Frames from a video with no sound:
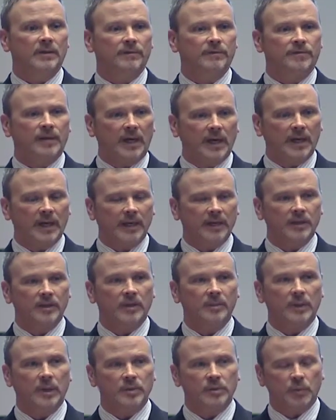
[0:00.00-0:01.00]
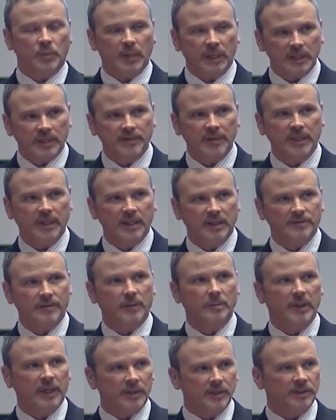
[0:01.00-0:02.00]
find the most relevant
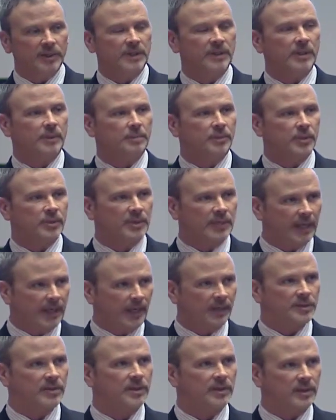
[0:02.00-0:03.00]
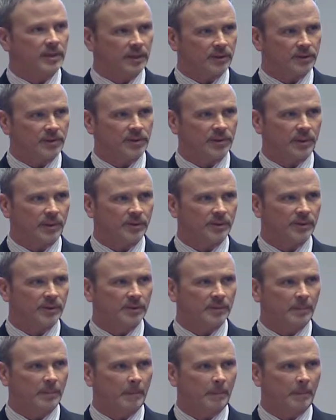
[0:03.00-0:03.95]
information that pertains to their search.